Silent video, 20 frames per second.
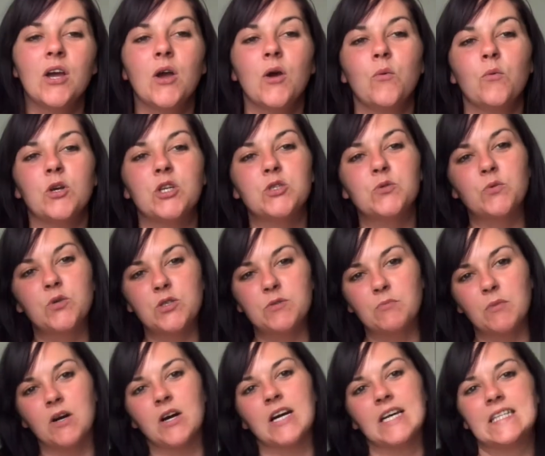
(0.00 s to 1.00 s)
which was
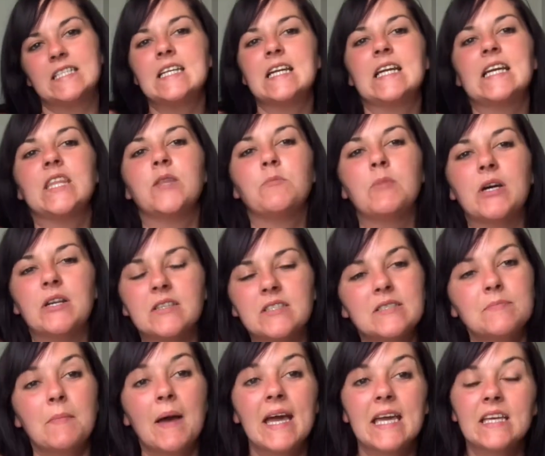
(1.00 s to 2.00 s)
my Tilly and the Buttons
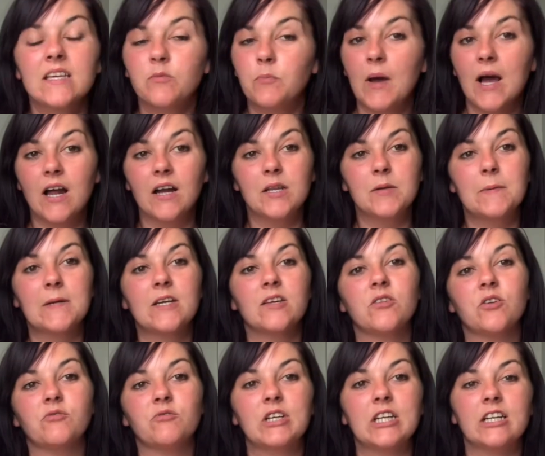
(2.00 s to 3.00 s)
makes, partly because
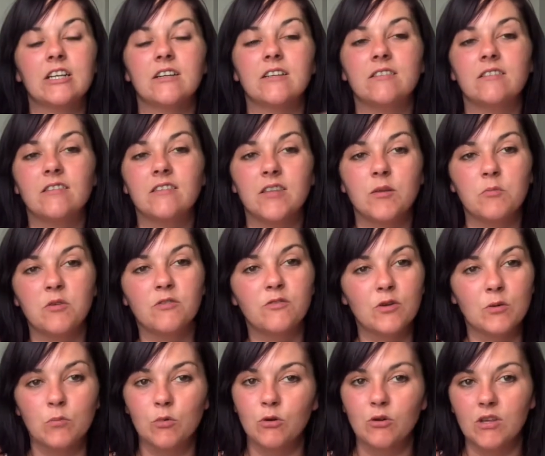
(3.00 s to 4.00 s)
I realised that some of
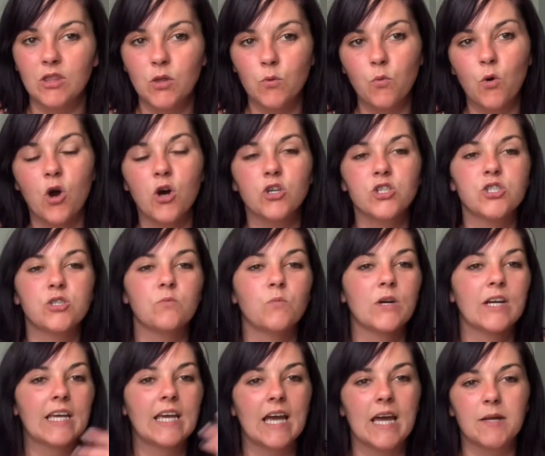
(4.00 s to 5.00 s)
them are in the wash, and when
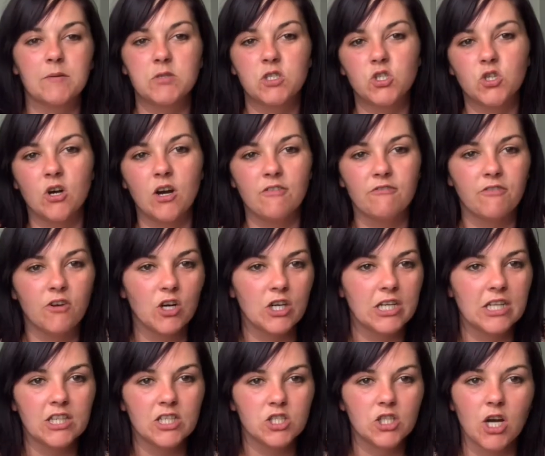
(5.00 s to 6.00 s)
it came to try and
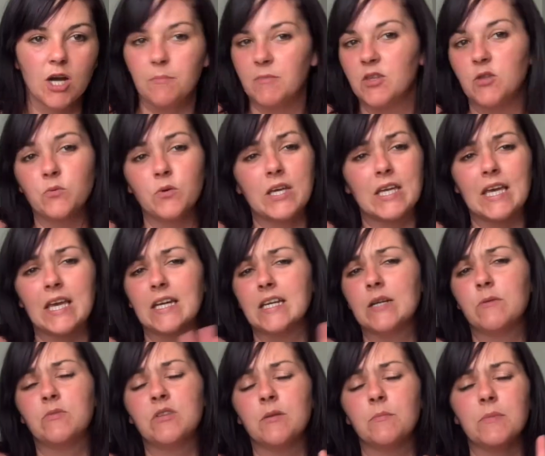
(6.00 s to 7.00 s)
finding the time this weekend
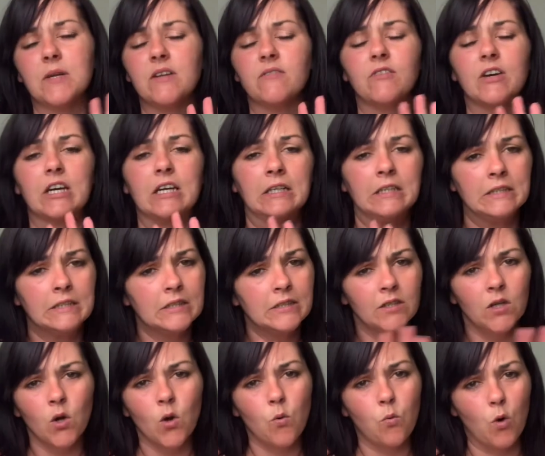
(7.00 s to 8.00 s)
it was a bit of a
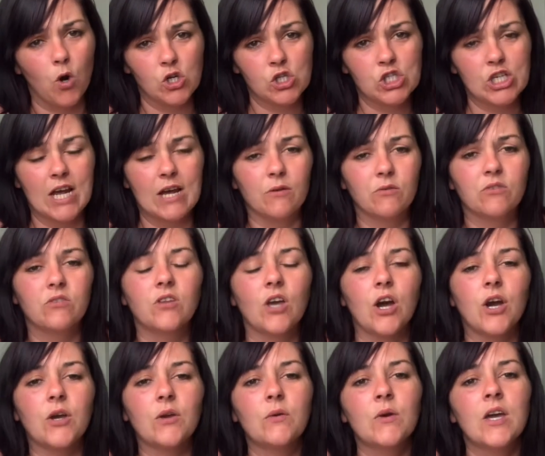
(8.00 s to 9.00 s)
washout.
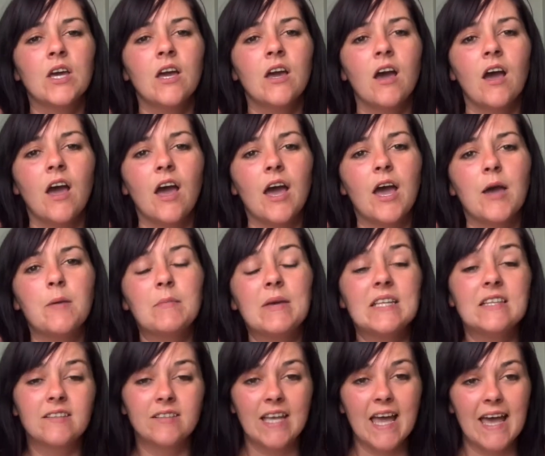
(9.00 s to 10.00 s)
So
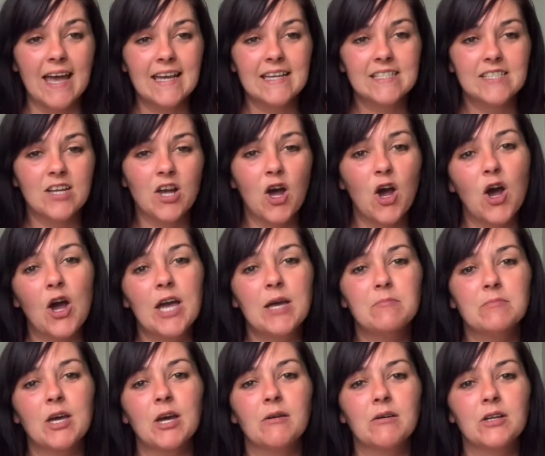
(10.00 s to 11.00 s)
instead I am
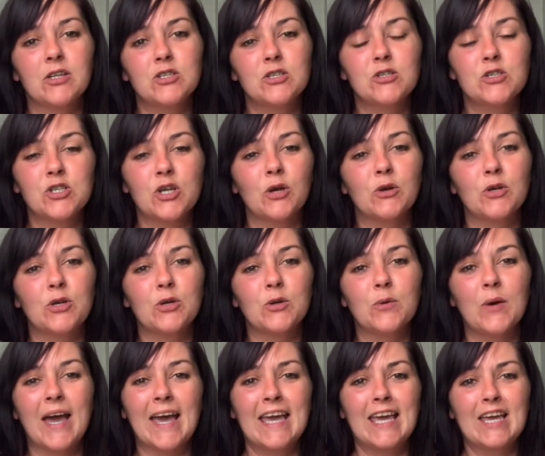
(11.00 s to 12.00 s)
going to show you
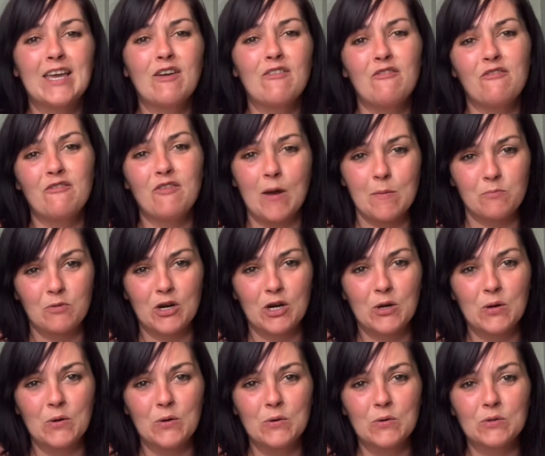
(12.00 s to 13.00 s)
a fabric
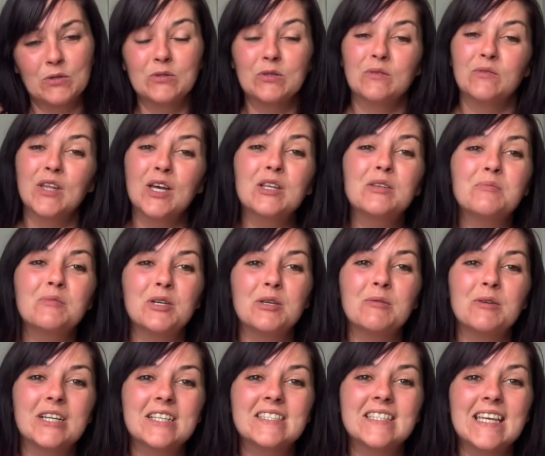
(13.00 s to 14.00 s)
haul. So if that's what you
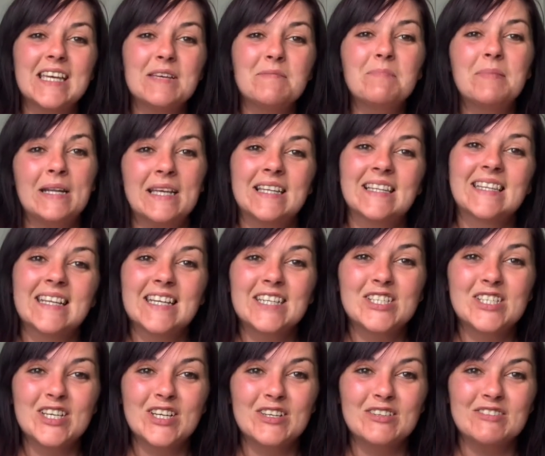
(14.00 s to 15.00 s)
want to see, please stay
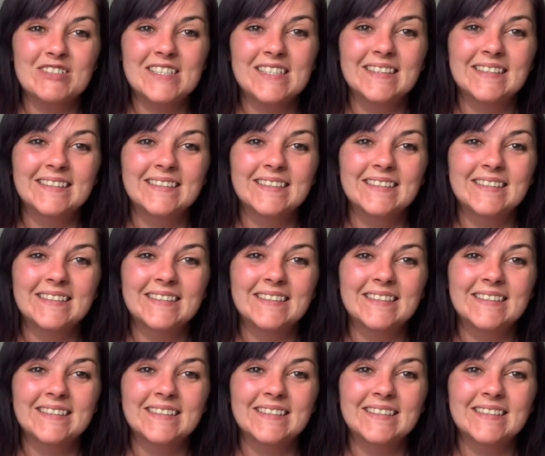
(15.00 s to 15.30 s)
tuned.